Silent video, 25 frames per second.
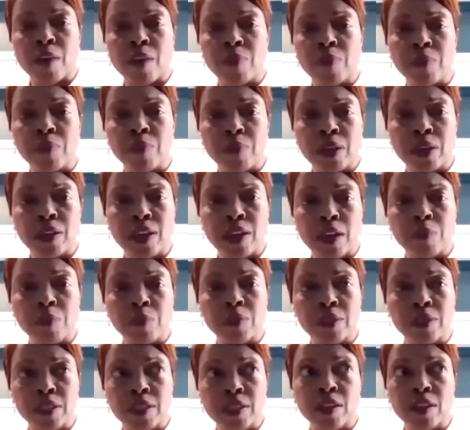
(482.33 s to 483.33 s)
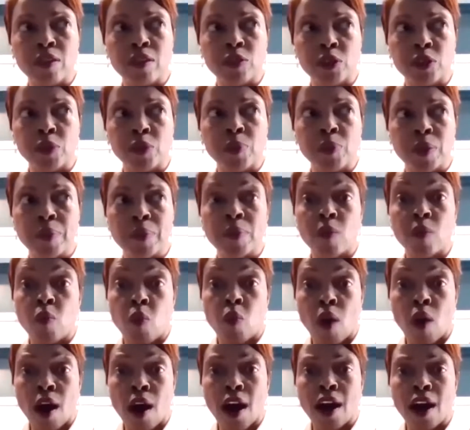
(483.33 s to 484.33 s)
I mean, being able to tell your people
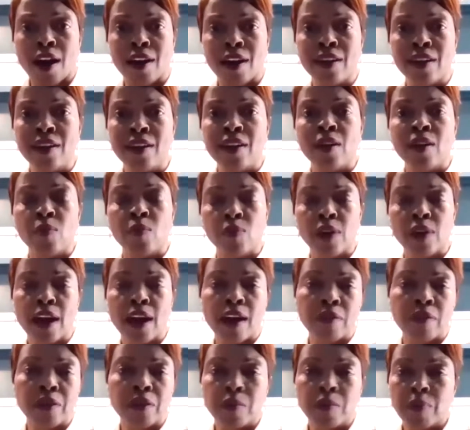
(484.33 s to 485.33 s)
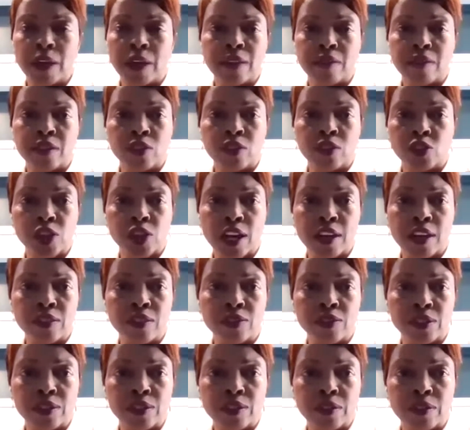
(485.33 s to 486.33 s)
why we're having to make these
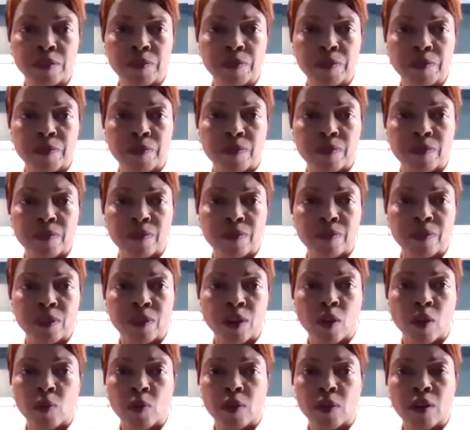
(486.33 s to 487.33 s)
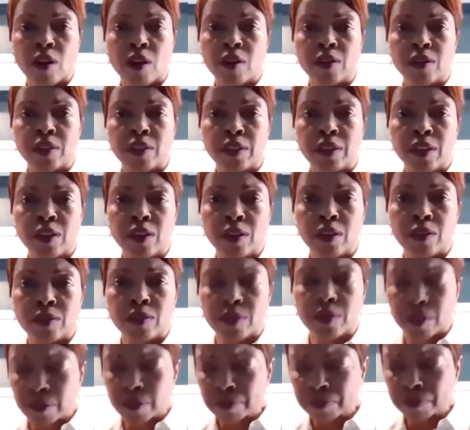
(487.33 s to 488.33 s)
changes. We're all
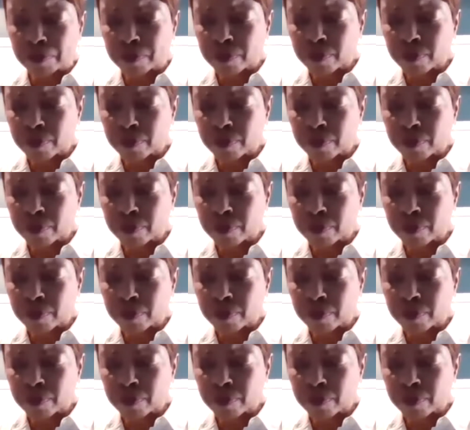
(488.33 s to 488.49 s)
adults.